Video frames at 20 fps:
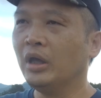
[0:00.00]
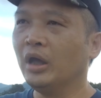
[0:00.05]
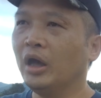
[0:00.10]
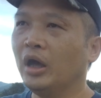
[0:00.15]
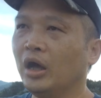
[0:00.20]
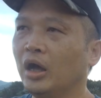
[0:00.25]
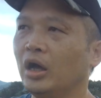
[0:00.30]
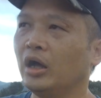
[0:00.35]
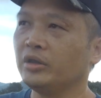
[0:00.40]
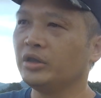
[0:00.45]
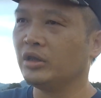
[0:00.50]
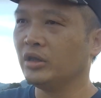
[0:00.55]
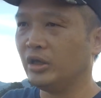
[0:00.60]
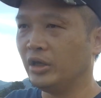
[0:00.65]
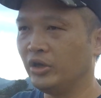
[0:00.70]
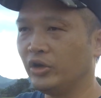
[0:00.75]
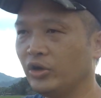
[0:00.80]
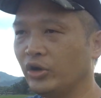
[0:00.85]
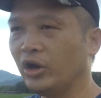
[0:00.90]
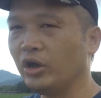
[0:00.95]
The
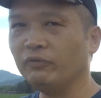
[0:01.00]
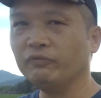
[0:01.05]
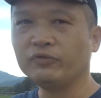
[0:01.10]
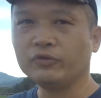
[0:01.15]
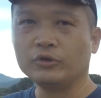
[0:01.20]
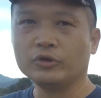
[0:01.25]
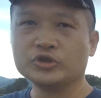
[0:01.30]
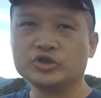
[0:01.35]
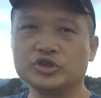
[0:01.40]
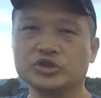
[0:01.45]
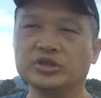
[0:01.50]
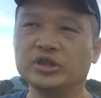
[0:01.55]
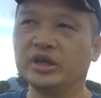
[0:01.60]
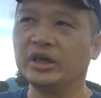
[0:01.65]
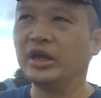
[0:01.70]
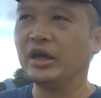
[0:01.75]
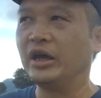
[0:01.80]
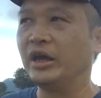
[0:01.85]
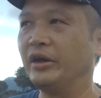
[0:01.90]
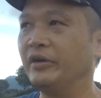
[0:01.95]
later on version, they
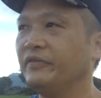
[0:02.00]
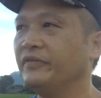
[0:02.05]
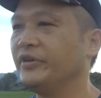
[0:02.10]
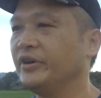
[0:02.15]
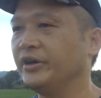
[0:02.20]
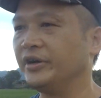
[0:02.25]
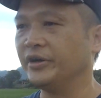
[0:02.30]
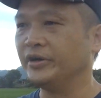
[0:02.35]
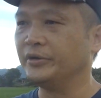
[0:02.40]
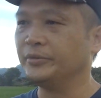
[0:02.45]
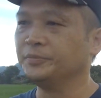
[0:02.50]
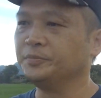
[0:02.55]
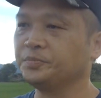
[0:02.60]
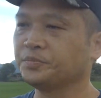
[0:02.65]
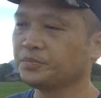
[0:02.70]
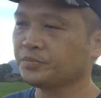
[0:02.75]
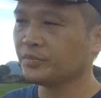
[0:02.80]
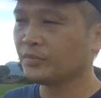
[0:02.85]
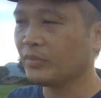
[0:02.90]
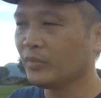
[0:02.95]
have
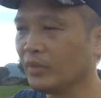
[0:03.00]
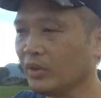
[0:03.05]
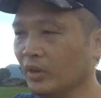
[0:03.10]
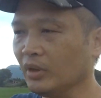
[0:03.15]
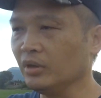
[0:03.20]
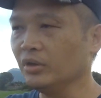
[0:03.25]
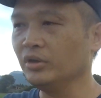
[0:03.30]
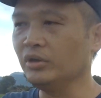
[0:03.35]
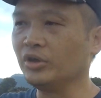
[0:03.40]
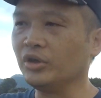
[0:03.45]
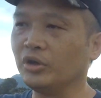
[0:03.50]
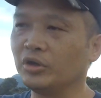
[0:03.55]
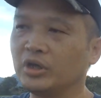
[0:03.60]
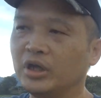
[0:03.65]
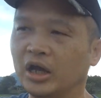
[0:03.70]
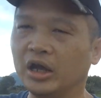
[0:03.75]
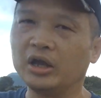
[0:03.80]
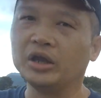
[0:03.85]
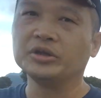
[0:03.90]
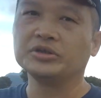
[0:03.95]

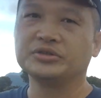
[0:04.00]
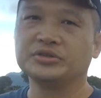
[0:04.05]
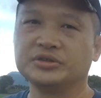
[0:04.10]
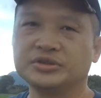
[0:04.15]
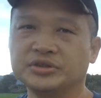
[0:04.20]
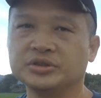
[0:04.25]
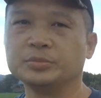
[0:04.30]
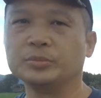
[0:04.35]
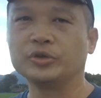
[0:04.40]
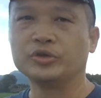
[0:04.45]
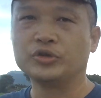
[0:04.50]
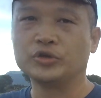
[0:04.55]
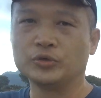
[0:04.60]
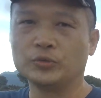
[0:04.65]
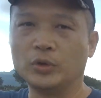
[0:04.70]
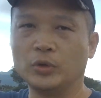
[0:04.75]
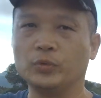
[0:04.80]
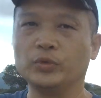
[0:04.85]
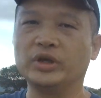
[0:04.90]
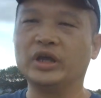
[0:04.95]
kind of similar to
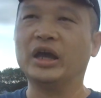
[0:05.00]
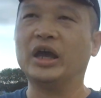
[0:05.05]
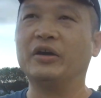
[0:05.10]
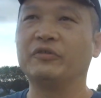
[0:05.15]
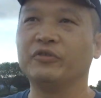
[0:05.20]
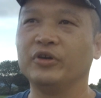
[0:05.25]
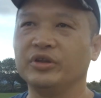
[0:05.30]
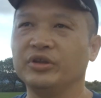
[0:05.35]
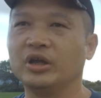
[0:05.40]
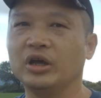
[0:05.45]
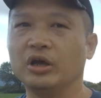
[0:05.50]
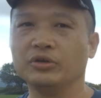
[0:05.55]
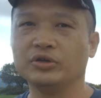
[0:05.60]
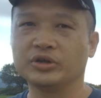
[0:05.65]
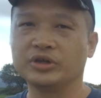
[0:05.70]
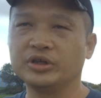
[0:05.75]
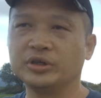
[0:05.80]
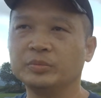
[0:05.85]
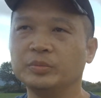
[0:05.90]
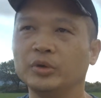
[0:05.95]
what we have right now in the
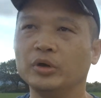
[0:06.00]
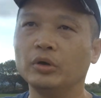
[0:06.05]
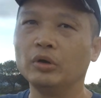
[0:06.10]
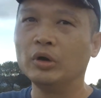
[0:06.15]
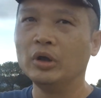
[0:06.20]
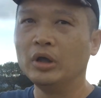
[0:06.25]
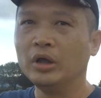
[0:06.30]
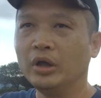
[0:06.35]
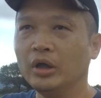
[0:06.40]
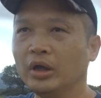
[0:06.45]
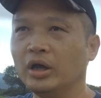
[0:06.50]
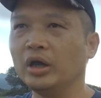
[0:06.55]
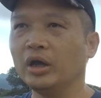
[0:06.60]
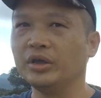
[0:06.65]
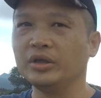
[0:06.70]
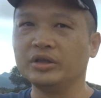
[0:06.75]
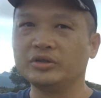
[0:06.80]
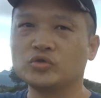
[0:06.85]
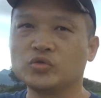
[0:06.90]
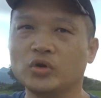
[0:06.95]
gimbal,
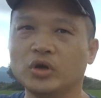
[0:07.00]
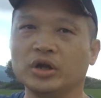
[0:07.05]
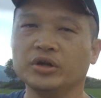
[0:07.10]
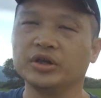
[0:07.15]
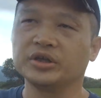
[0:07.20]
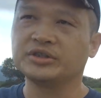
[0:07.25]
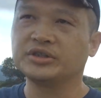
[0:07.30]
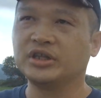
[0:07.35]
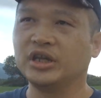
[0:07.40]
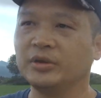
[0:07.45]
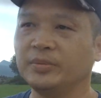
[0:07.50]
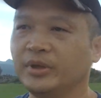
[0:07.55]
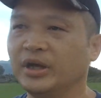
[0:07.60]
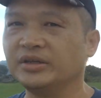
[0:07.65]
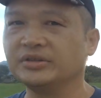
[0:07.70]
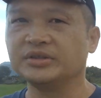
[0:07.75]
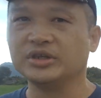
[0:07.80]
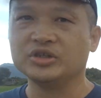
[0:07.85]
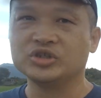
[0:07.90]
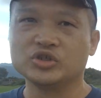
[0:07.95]
electronic
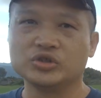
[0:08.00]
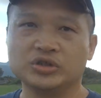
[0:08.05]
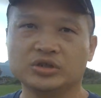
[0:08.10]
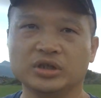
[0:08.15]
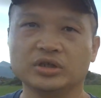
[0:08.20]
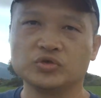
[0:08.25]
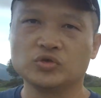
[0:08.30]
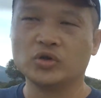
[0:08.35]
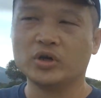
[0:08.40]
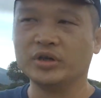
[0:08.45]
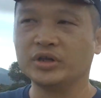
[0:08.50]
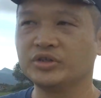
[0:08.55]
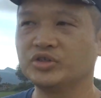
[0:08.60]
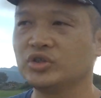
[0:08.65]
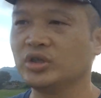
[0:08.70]
stabilization, electronic